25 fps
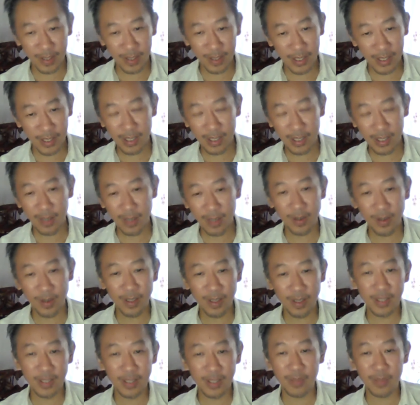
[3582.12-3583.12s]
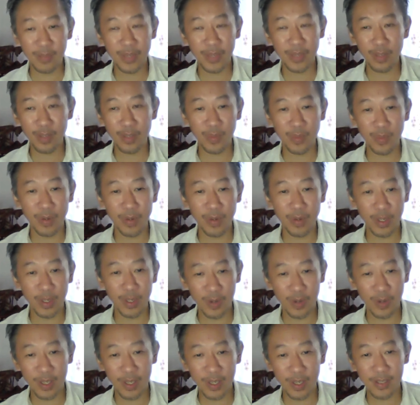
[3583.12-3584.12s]
It's all something to be
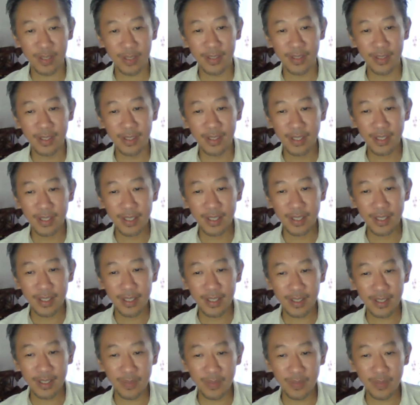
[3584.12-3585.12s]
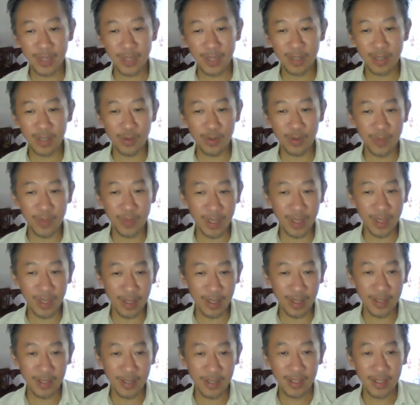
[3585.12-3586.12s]
rejoiced, something to be
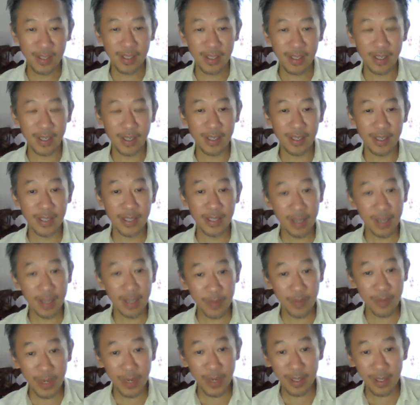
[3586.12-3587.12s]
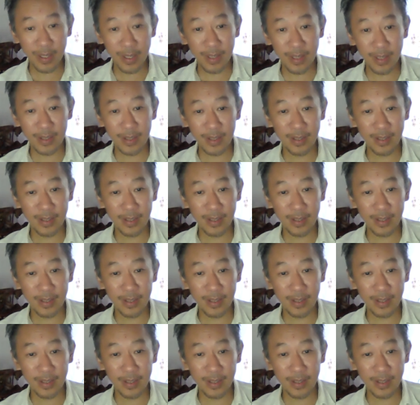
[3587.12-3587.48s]
celebrated.